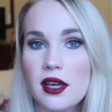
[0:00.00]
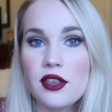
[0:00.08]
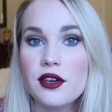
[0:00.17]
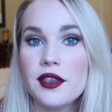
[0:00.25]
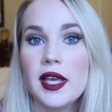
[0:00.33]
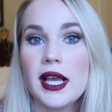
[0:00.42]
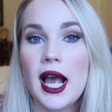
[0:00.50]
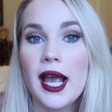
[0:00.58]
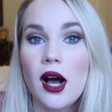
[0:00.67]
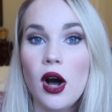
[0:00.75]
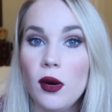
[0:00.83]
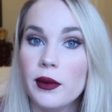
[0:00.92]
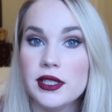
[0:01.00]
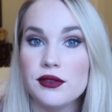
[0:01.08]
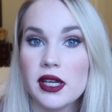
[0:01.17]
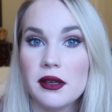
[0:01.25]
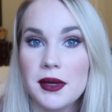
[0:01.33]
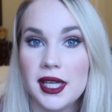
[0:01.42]
Another thing I always
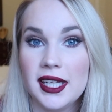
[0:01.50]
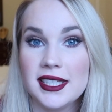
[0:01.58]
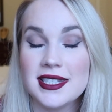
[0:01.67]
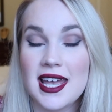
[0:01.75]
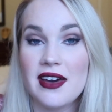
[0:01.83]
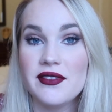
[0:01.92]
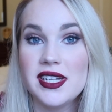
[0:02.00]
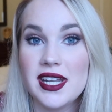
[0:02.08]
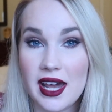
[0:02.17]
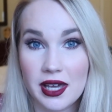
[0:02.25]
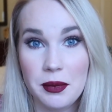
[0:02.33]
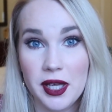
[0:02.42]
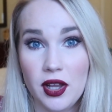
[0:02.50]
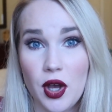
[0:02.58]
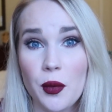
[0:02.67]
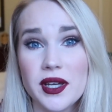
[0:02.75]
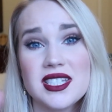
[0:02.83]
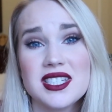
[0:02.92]
recommend is to have a neck
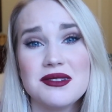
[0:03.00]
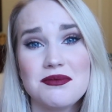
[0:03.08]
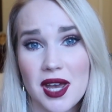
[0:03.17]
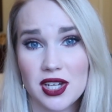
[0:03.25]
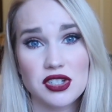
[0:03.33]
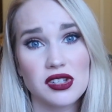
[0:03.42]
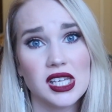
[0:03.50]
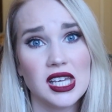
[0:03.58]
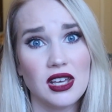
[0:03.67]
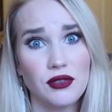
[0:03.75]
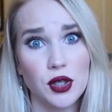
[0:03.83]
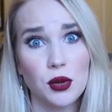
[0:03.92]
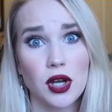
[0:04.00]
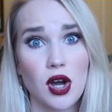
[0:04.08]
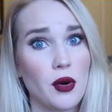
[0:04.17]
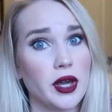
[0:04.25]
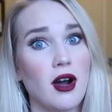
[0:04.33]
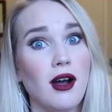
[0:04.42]
pillow, especially if you are
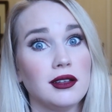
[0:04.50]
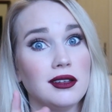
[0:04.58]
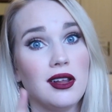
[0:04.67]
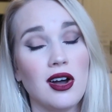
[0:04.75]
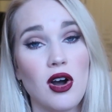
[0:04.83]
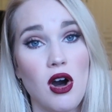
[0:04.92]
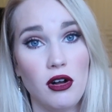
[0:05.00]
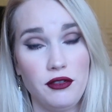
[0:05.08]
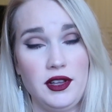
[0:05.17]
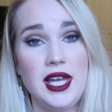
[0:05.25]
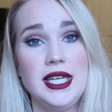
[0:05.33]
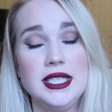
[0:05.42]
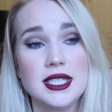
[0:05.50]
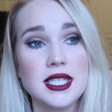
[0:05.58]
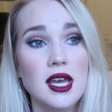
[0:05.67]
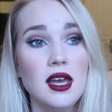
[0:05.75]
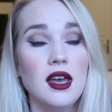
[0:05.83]
going on long haul flights.